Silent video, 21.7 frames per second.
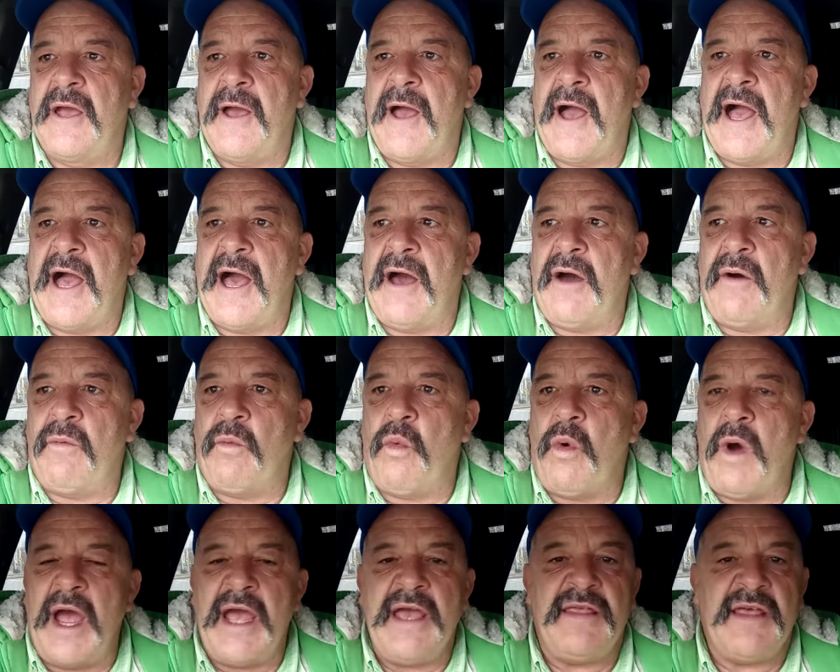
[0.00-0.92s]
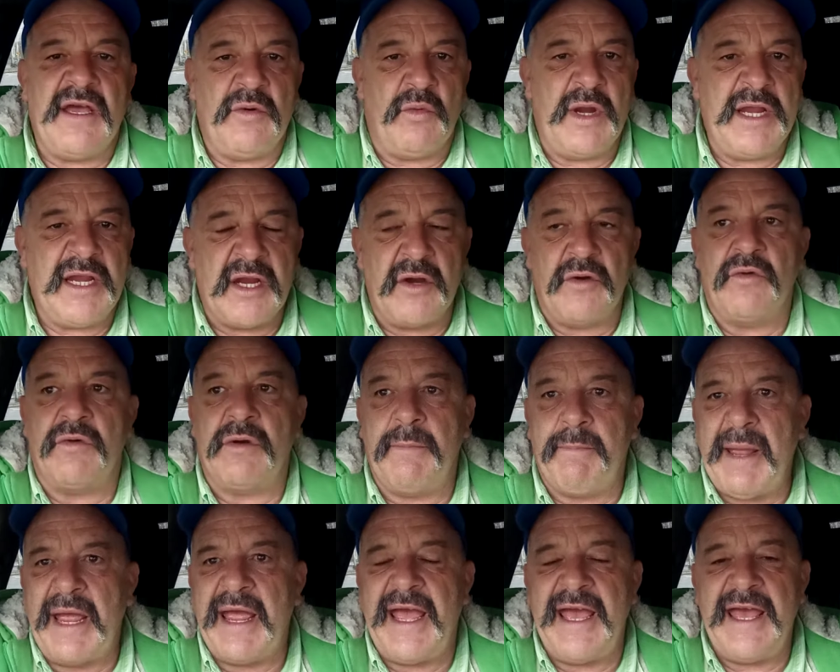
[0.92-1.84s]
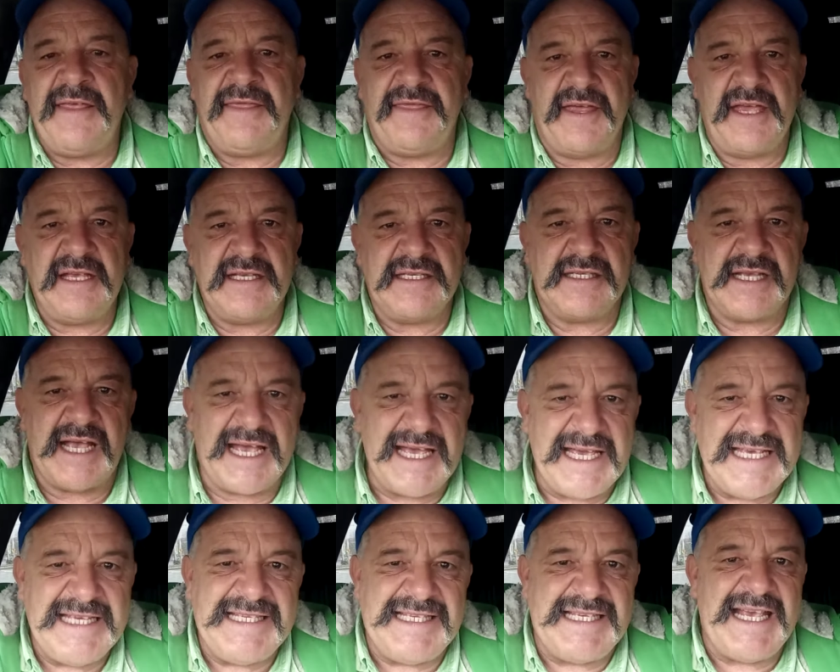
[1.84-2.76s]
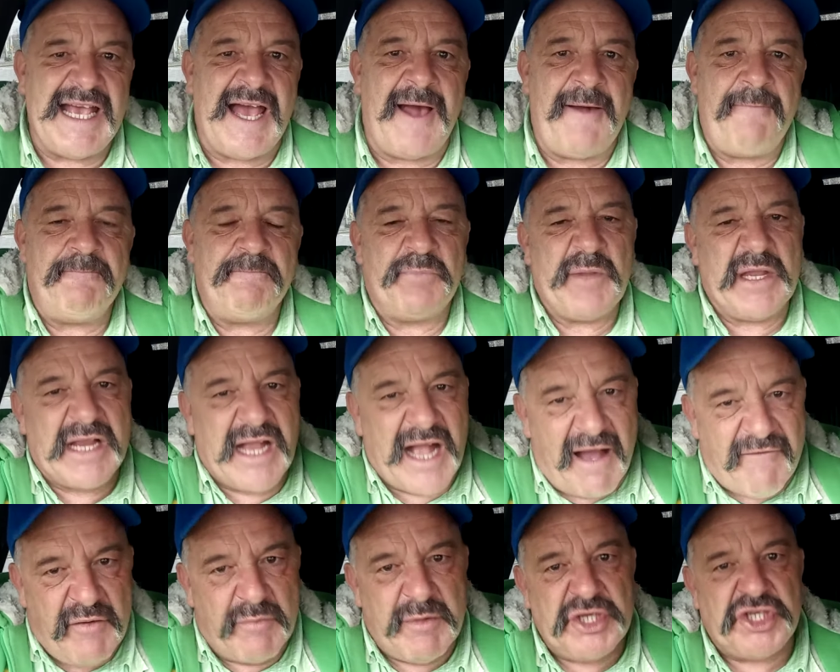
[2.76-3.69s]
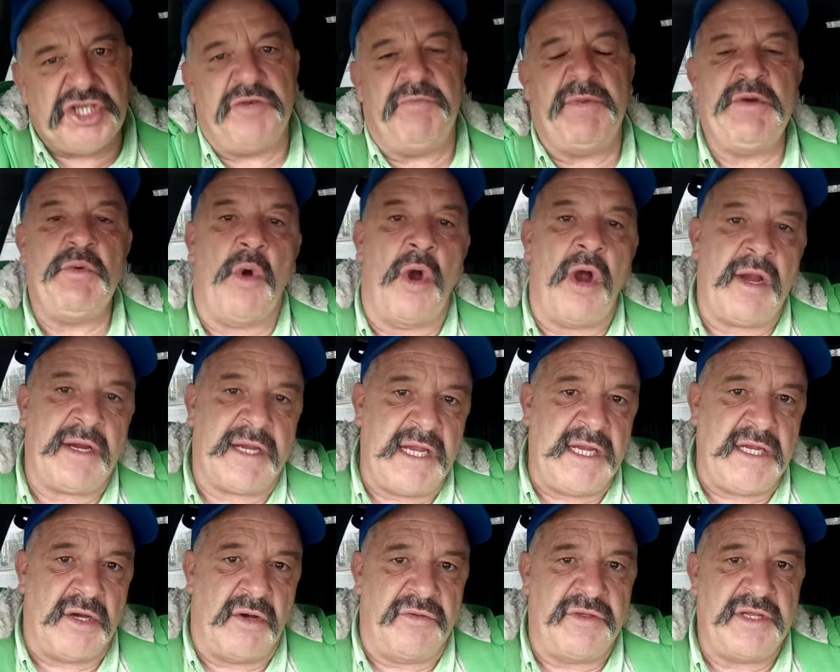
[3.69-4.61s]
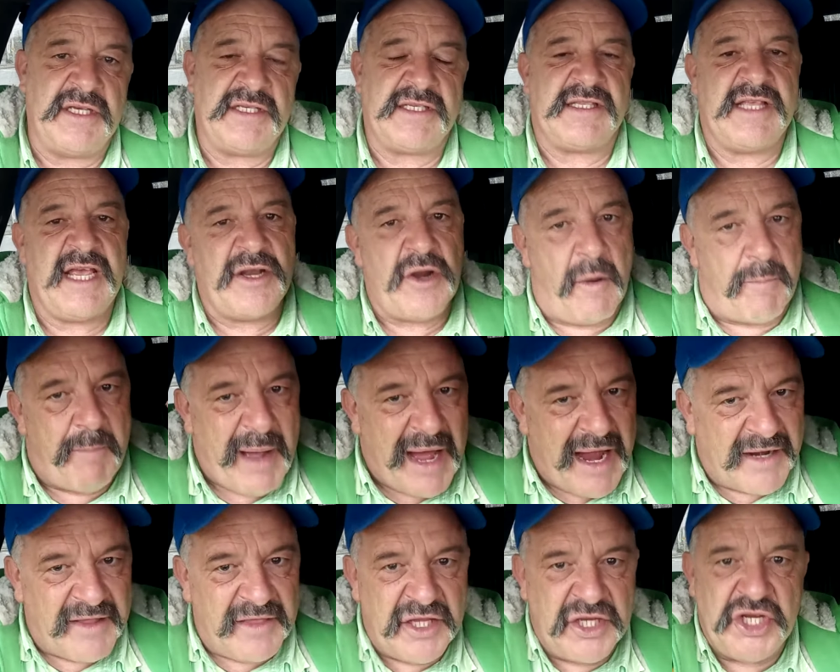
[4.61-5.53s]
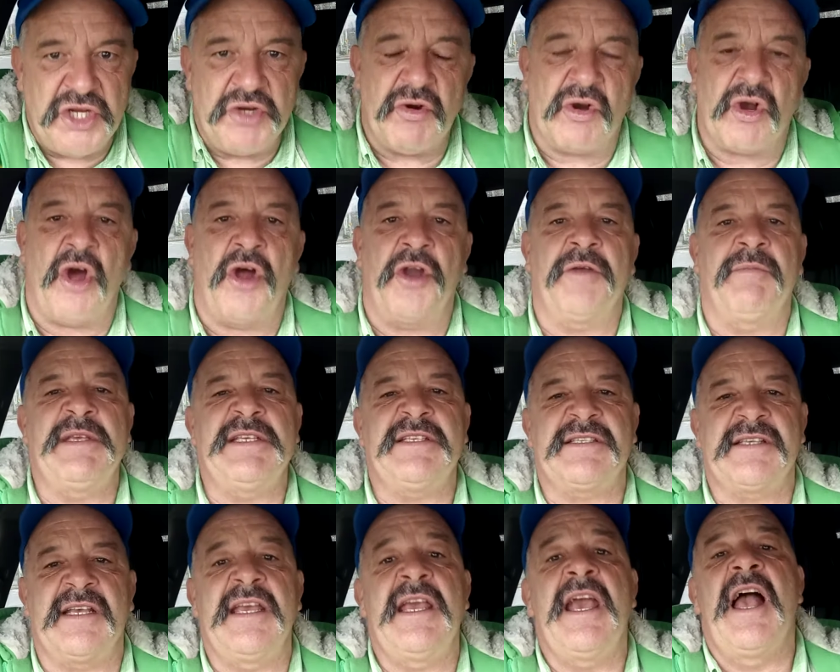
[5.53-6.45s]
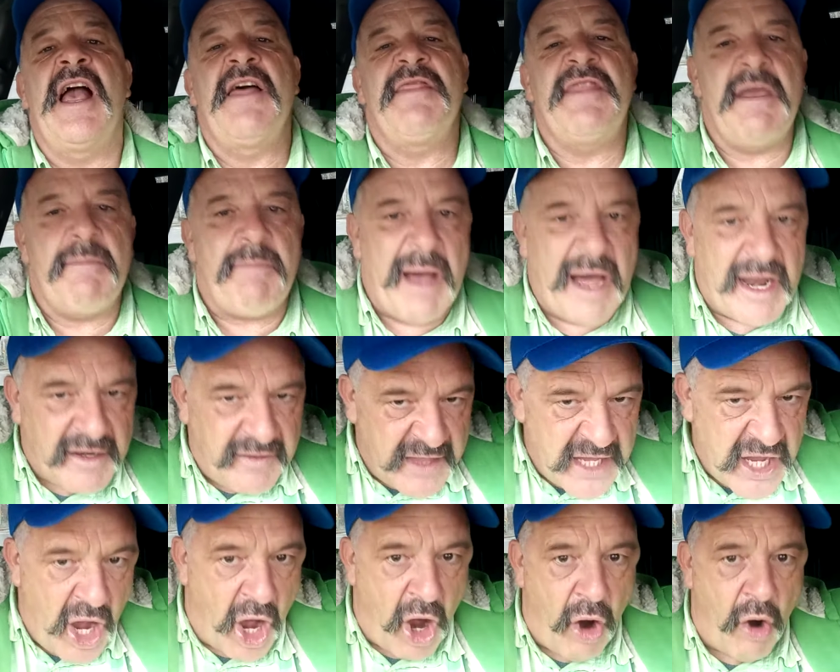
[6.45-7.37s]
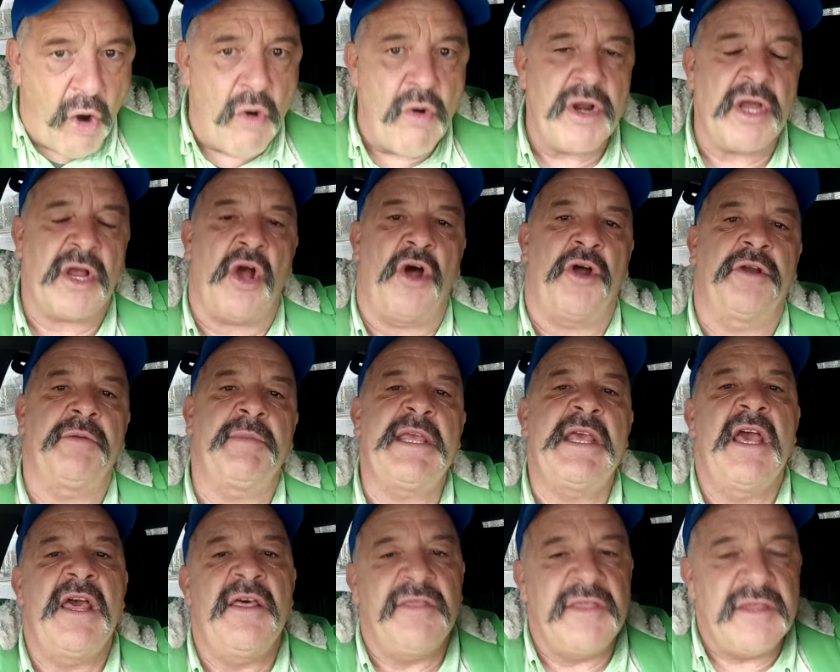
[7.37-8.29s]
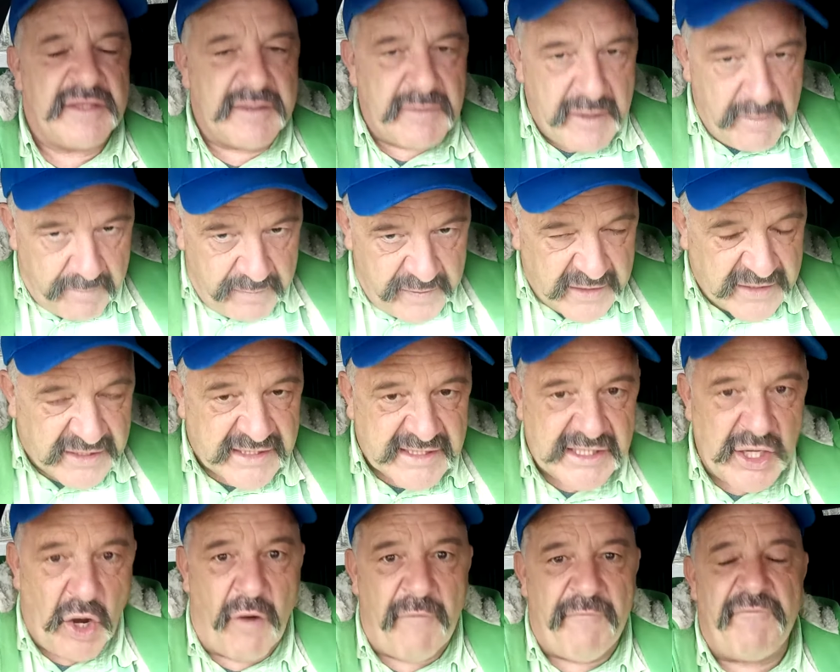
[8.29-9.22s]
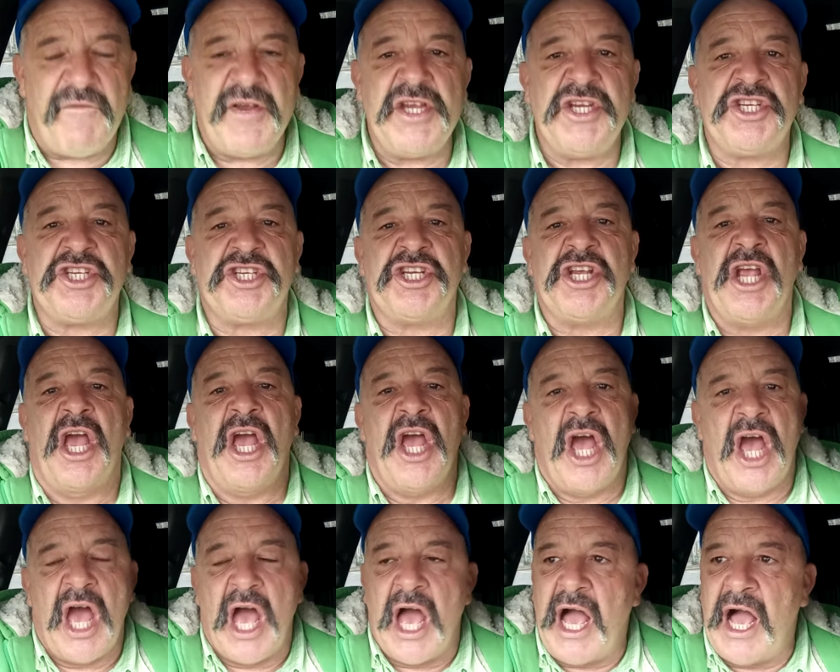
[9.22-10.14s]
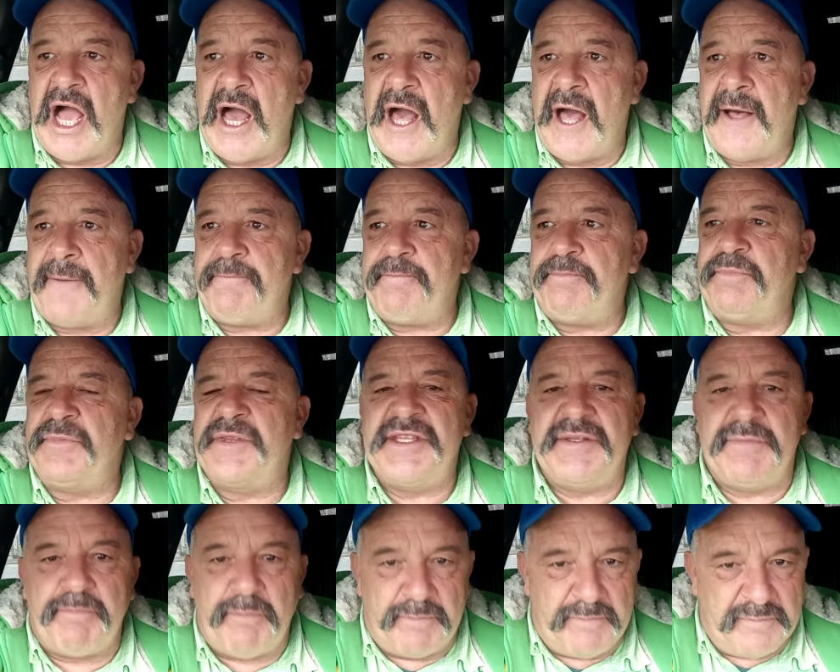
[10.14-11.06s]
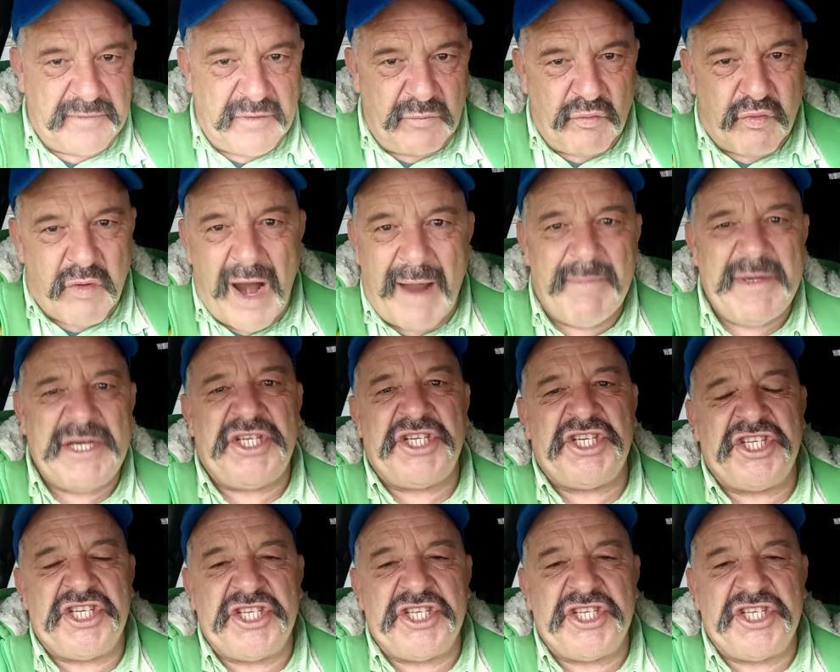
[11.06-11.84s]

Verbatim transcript: uh, way that we can repair things easier. The government should be working on this. They're not part of the new economy, see? They're part of the old economy. The, the selfish, uh, rubbish